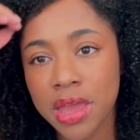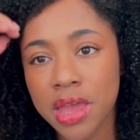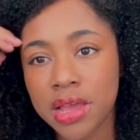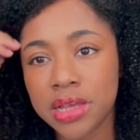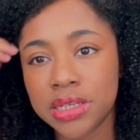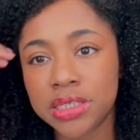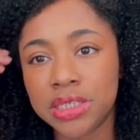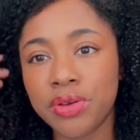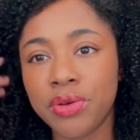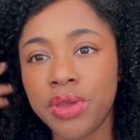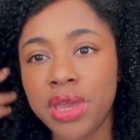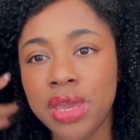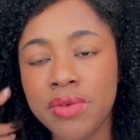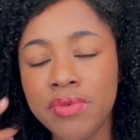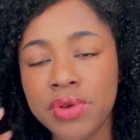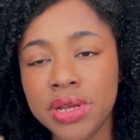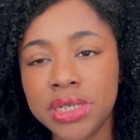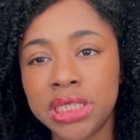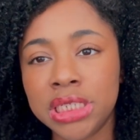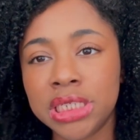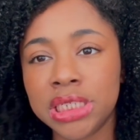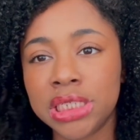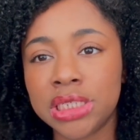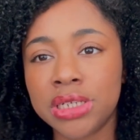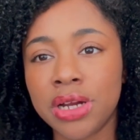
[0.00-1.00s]
So he was
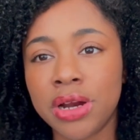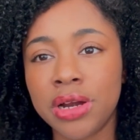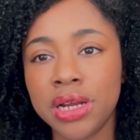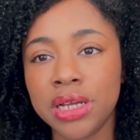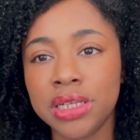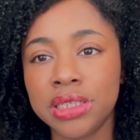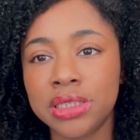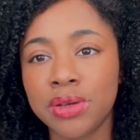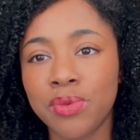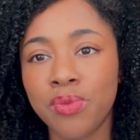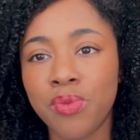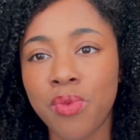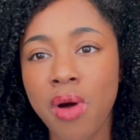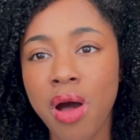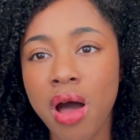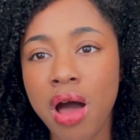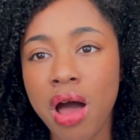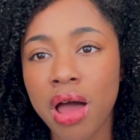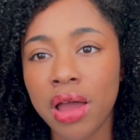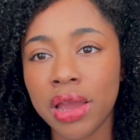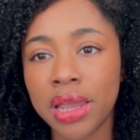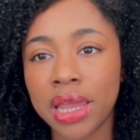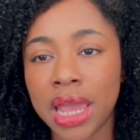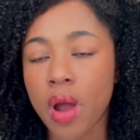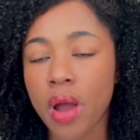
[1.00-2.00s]
just starting to
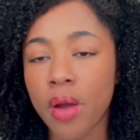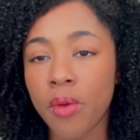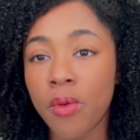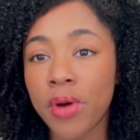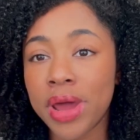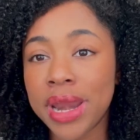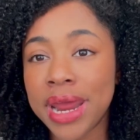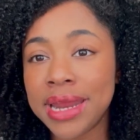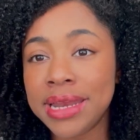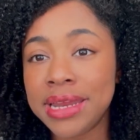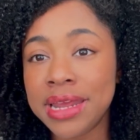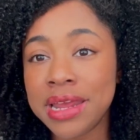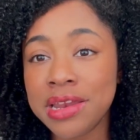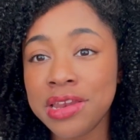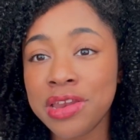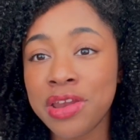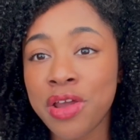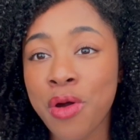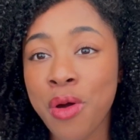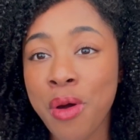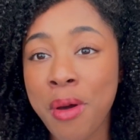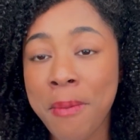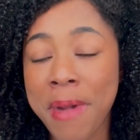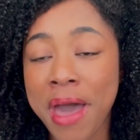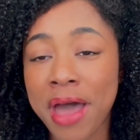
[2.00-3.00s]
walk. What I didn't
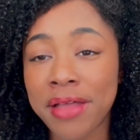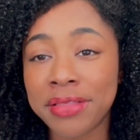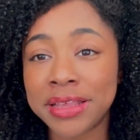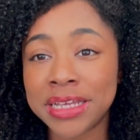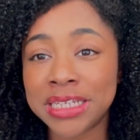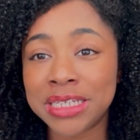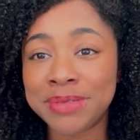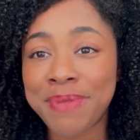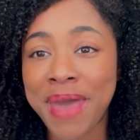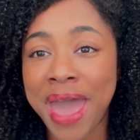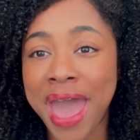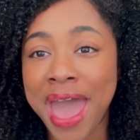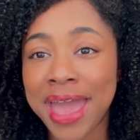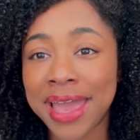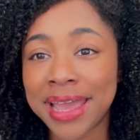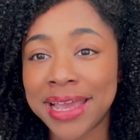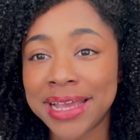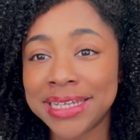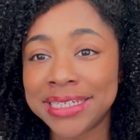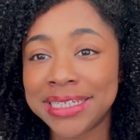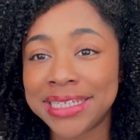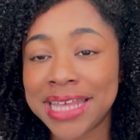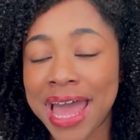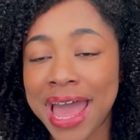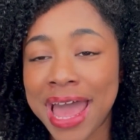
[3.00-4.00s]
know about this bag
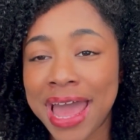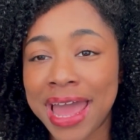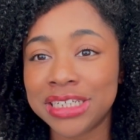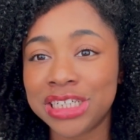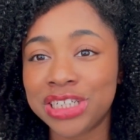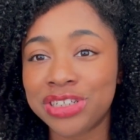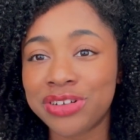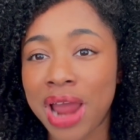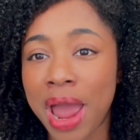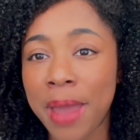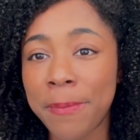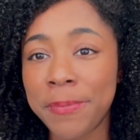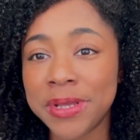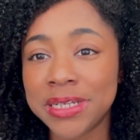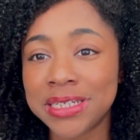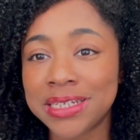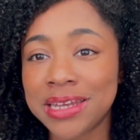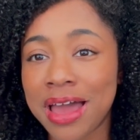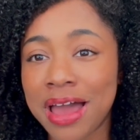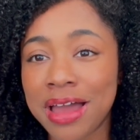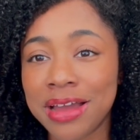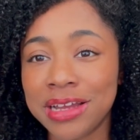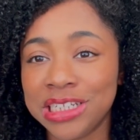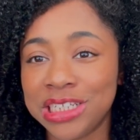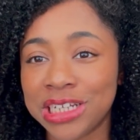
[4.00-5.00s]
is that the strap is
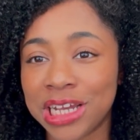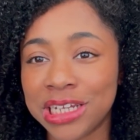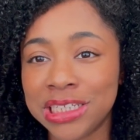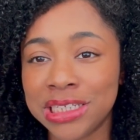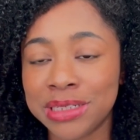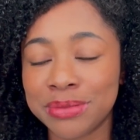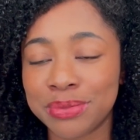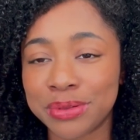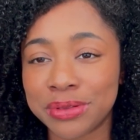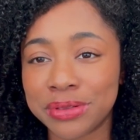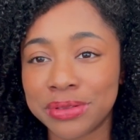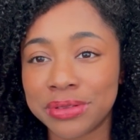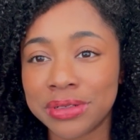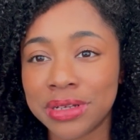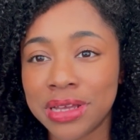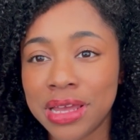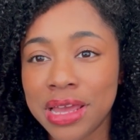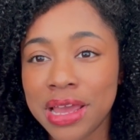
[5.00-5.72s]
not adjustable.